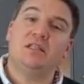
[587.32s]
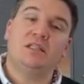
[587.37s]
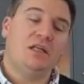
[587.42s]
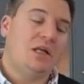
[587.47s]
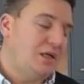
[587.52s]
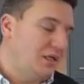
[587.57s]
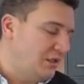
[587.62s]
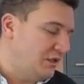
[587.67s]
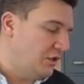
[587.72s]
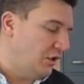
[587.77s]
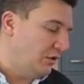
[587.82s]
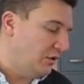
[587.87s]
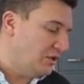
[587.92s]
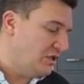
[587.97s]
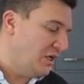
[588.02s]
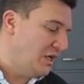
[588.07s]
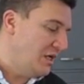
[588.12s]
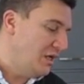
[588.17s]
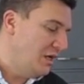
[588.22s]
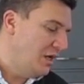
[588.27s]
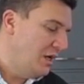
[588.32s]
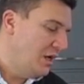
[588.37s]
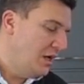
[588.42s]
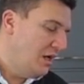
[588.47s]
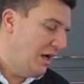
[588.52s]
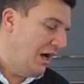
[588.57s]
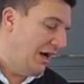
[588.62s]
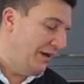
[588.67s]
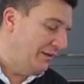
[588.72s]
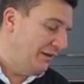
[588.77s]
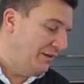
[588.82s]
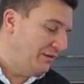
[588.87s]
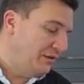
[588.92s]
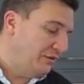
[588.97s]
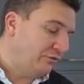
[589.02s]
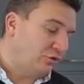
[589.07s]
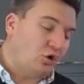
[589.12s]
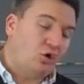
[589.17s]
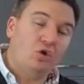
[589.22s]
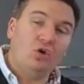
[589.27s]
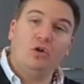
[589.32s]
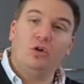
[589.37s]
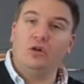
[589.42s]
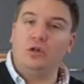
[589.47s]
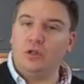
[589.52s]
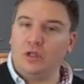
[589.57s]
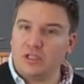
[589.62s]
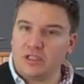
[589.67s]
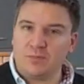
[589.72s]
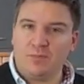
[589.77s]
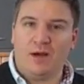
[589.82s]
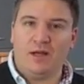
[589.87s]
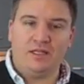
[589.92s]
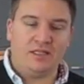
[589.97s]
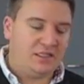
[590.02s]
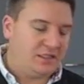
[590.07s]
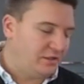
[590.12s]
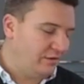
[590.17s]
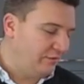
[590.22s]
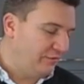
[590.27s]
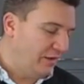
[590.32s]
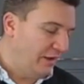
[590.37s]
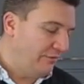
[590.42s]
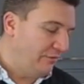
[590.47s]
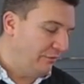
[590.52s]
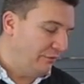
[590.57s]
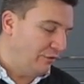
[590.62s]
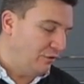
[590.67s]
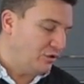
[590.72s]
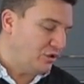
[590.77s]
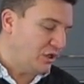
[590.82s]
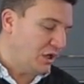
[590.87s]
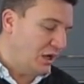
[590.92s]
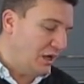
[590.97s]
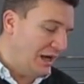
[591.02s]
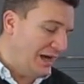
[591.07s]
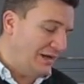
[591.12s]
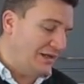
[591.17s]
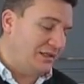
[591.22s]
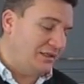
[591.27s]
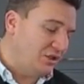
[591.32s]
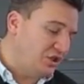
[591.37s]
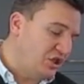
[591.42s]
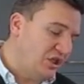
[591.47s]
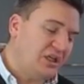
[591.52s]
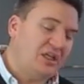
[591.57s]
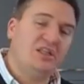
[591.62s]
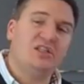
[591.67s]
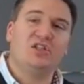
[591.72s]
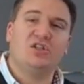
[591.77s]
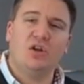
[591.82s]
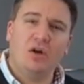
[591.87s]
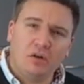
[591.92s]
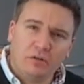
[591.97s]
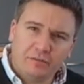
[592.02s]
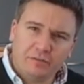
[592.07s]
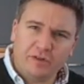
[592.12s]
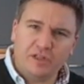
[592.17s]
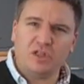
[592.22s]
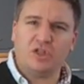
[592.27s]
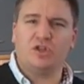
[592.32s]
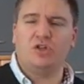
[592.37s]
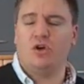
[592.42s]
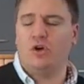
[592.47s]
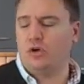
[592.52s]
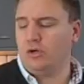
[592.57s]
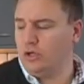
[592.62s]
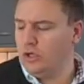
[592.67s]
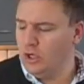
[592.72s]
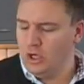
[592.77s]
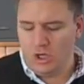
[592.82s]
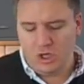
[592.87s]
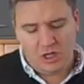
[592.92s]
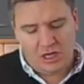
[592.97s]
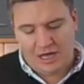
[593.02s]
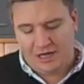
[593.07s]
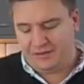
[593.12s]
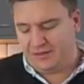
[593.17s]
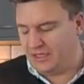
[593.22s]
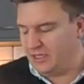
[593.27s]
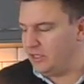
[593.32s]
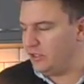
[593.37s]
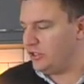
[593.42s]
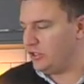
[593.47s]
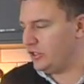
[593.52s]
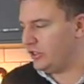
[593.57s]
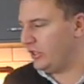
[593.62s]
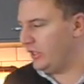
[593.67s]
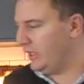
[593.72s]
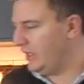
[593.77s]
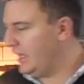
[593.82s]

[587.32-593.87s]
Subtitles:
are slightly salty, and then you've got all the spices and the flavour. If you start adding chicken stock, fish stock, I think you're just going